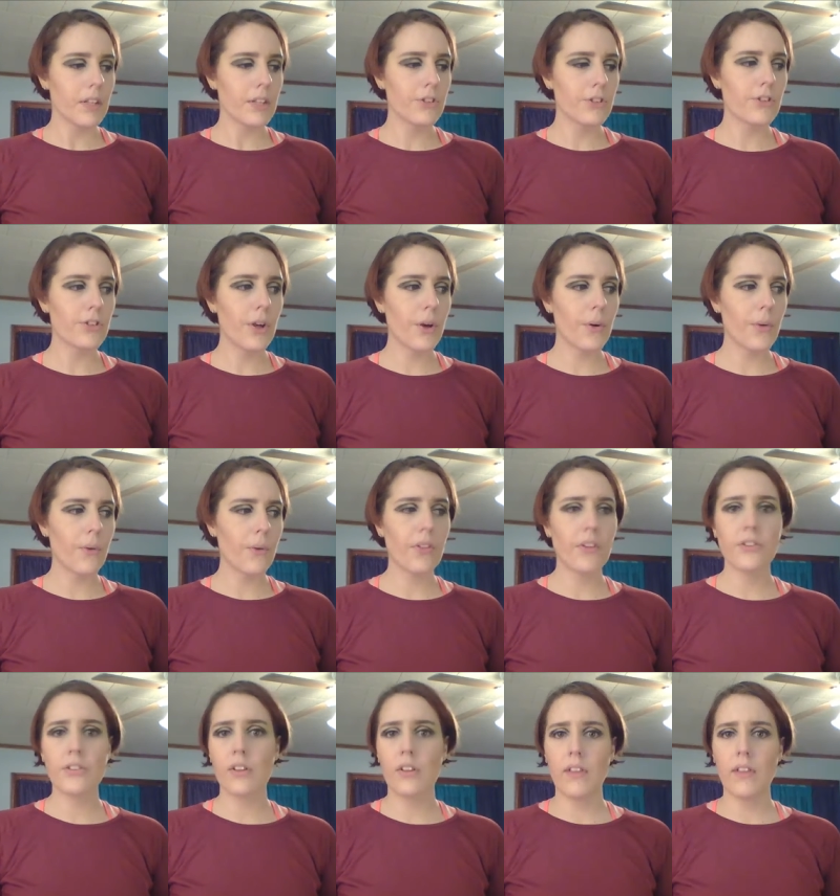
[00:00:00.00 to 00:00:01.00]
So
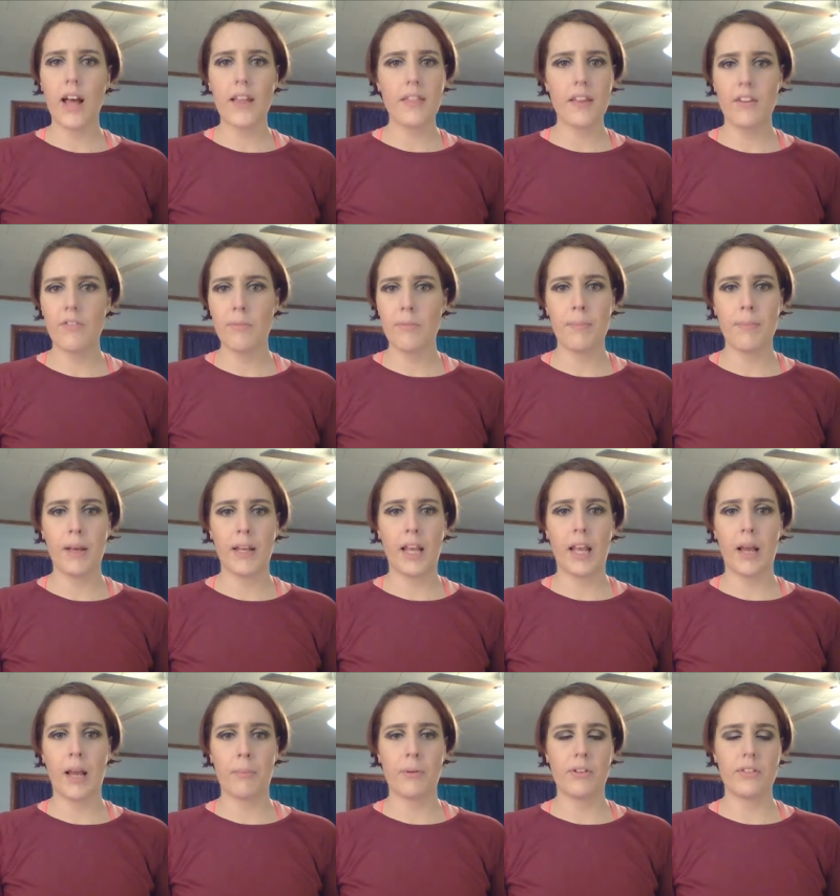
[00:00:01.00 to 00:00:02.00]
there's a lot that I've been
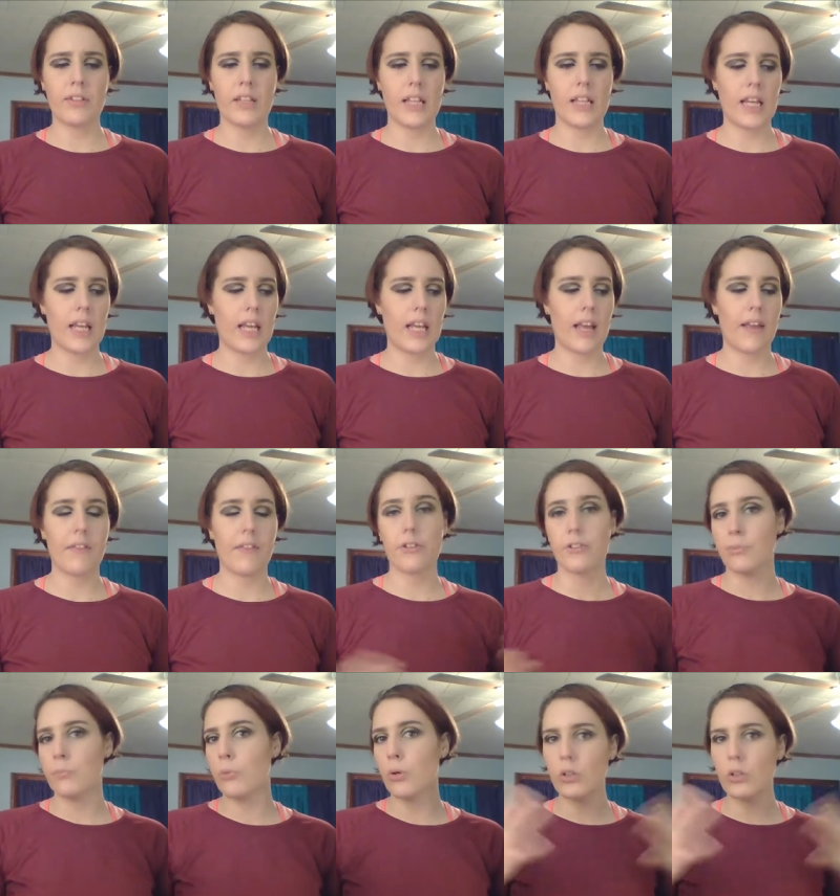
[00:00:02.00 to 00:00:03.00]
picking up recently, and
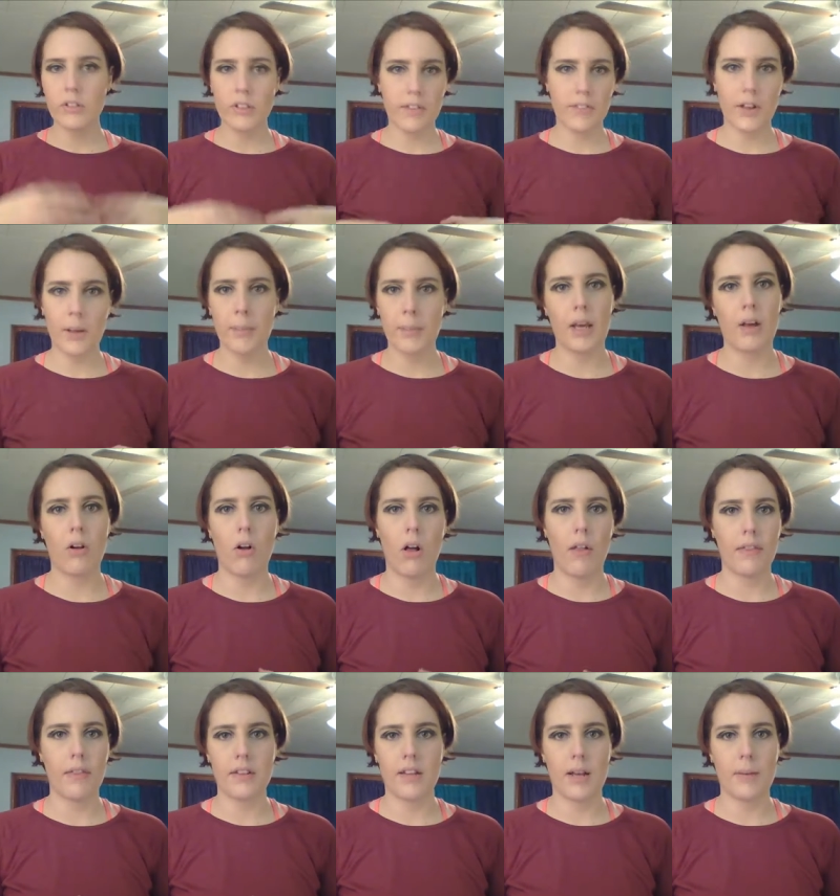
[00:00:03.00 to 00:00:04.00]
there's more stuff coming out all
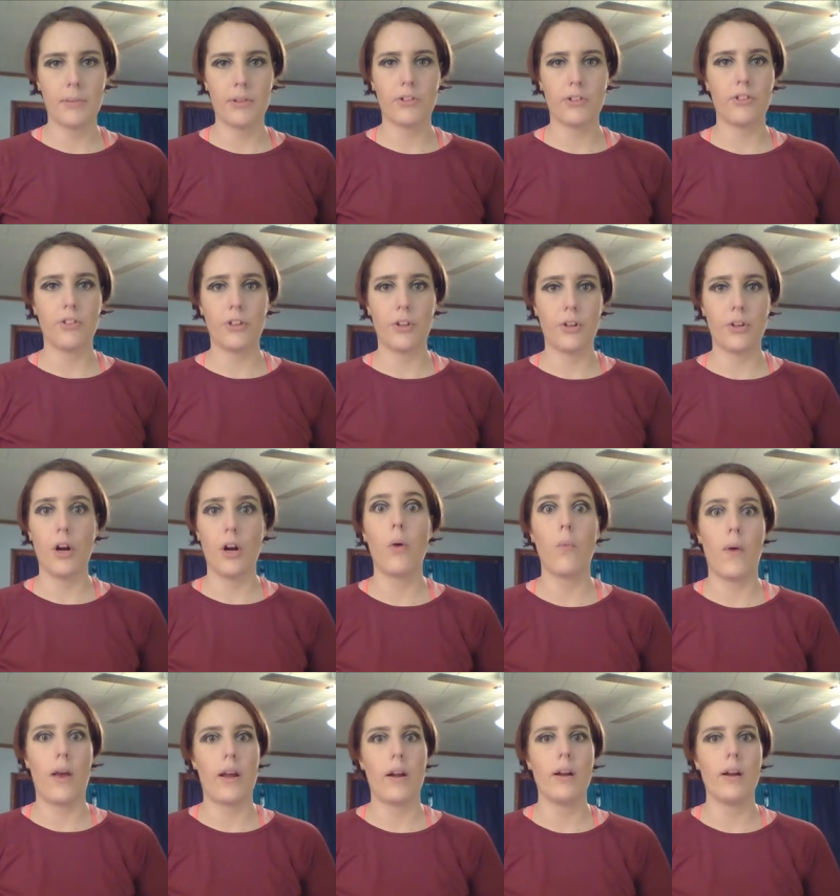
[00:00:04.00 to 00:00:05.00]
the time, as you're
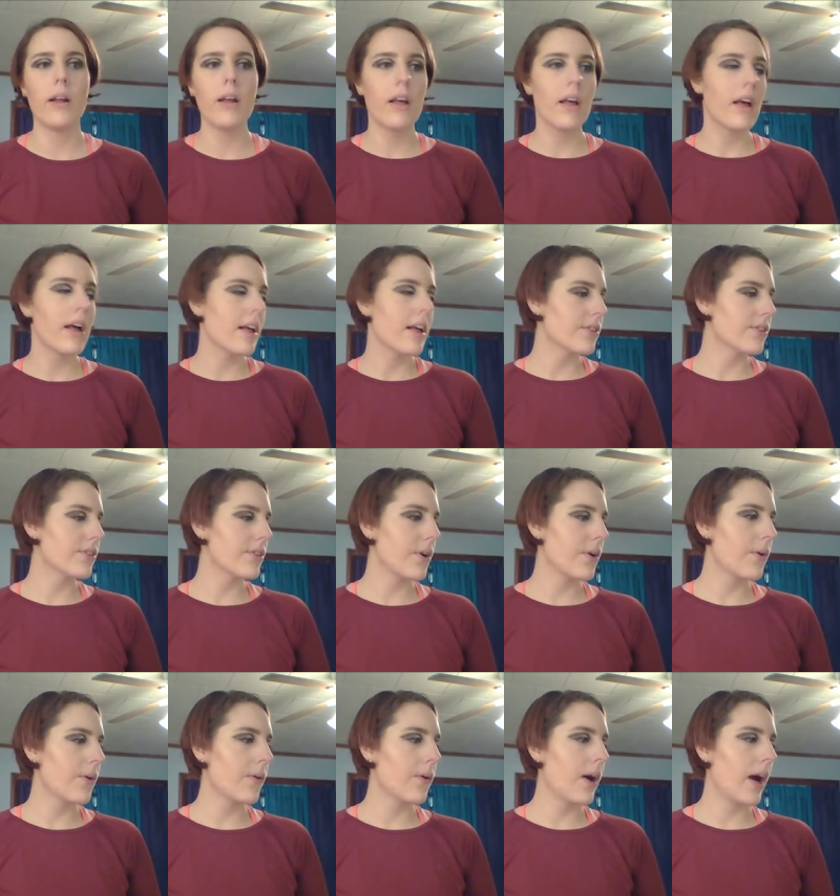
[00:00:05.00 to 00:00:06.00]
aware.
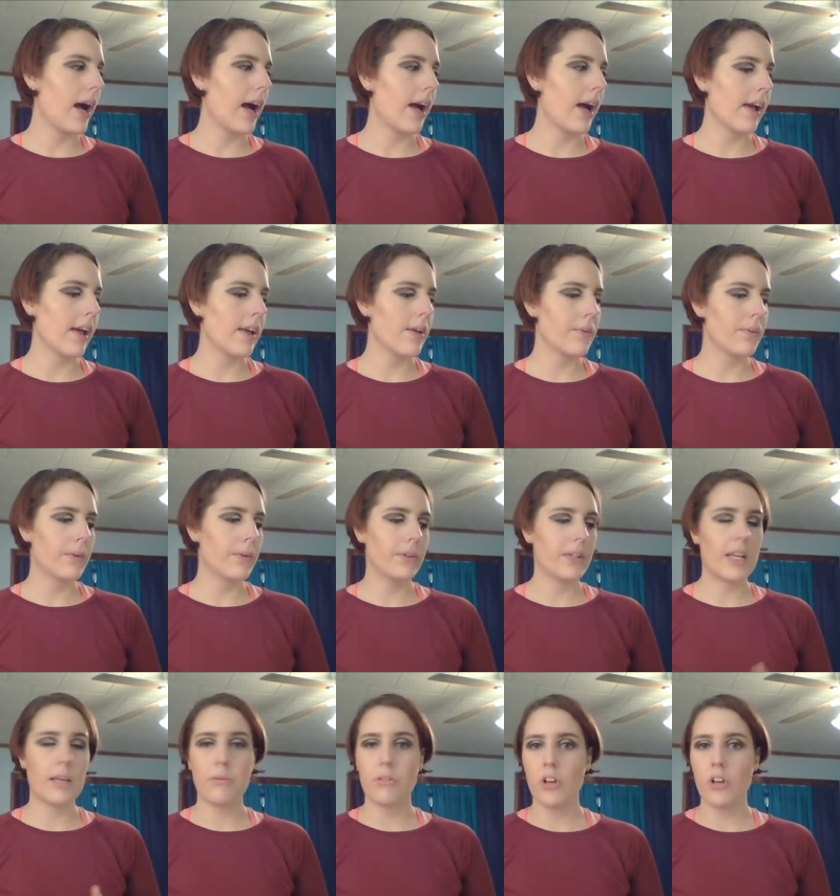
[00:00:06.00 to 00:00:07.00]
So I will
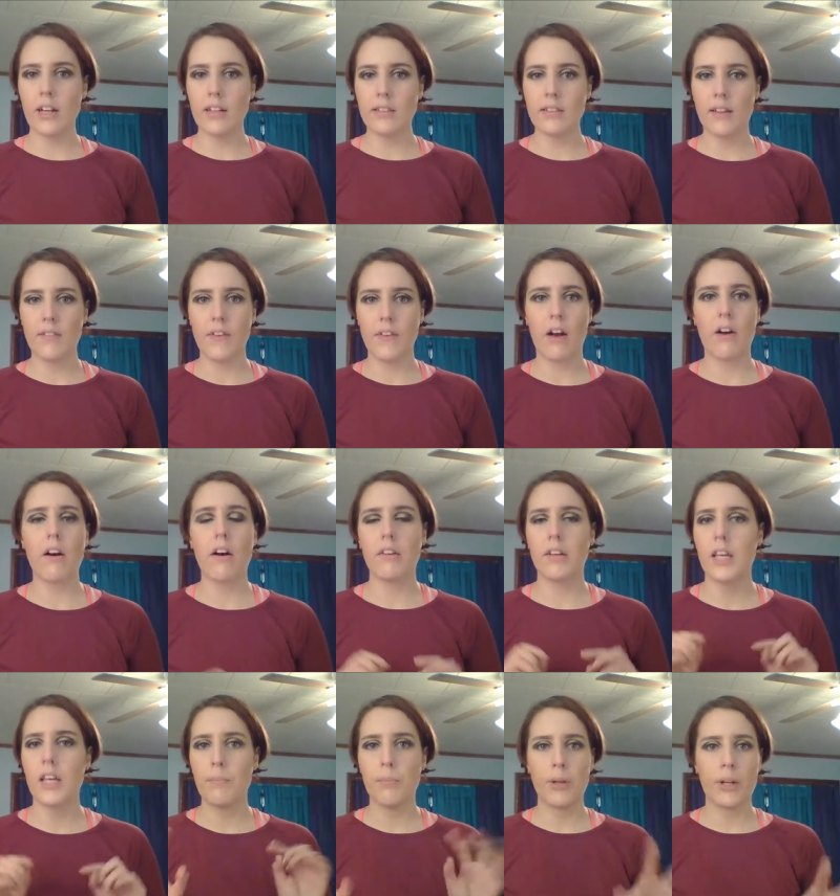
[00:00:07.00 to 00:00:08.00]
keep trying stuff out. I'll
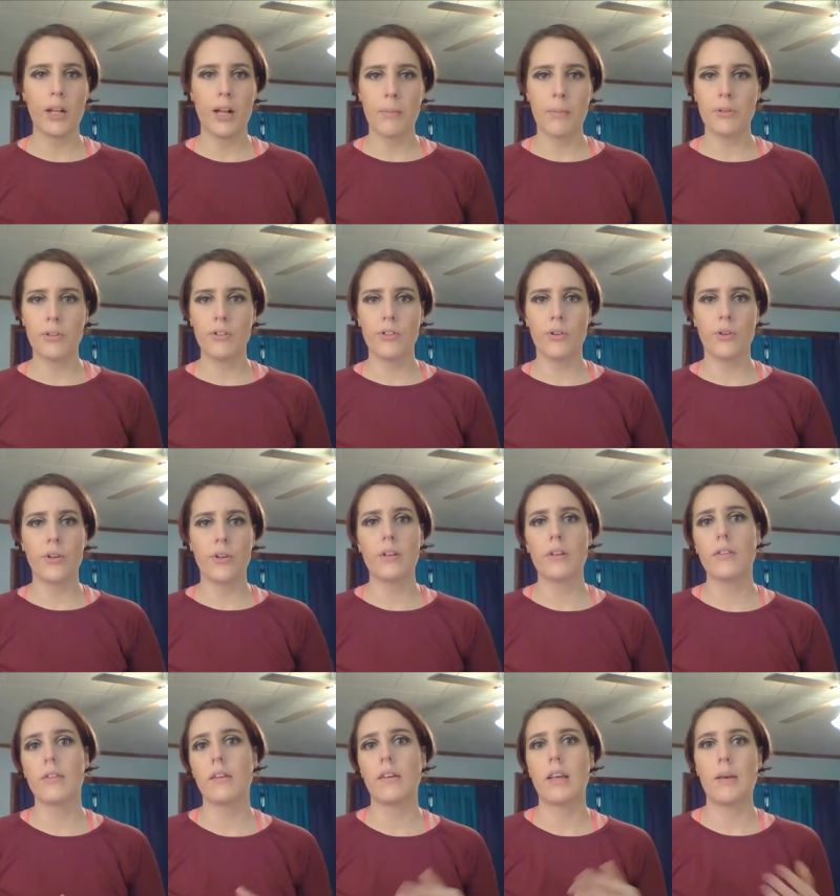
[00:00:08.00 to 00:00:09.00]
keep putting up
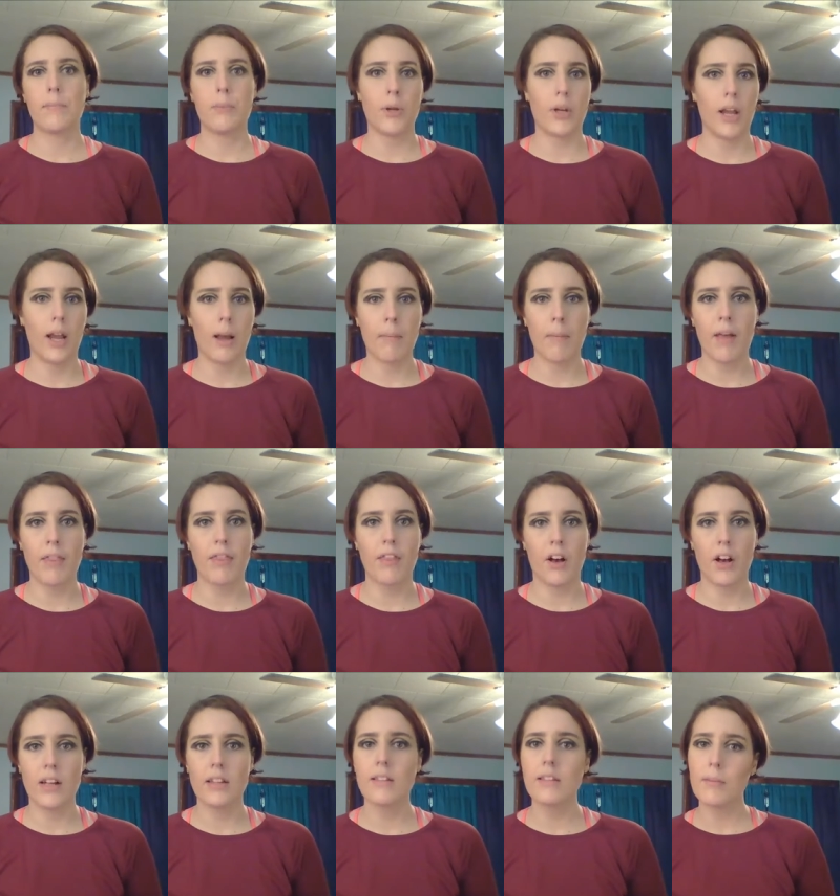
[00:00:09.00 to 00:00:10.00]
tutorials. I'll keep putting up my
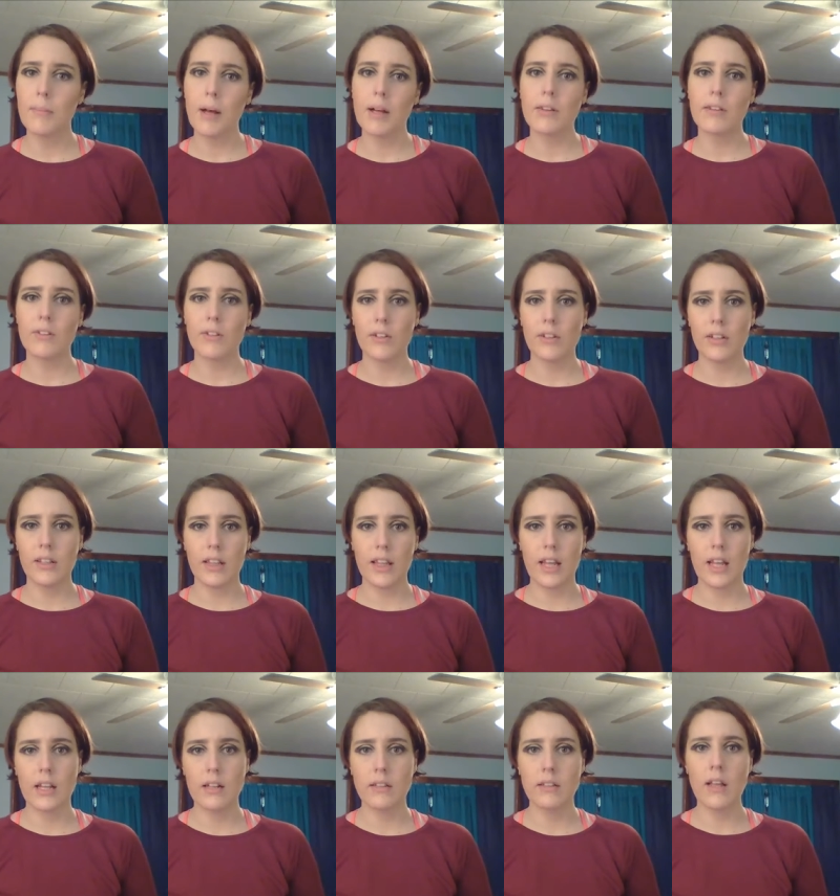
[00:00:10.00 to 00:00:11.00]
thoughts about certain
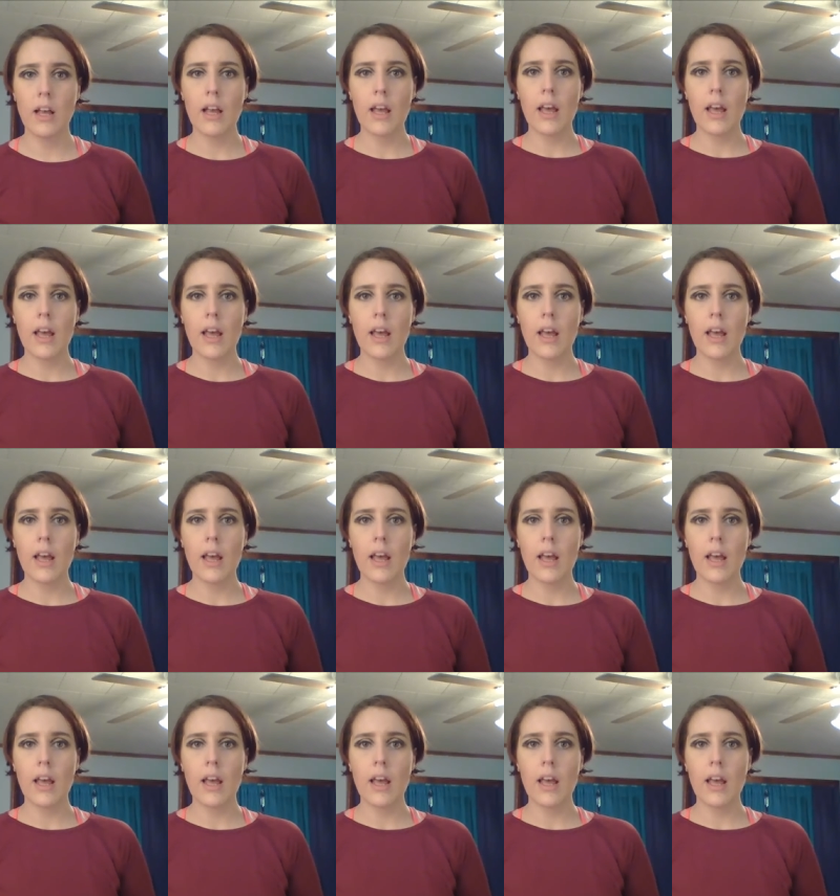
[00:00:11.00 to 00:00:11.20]
things,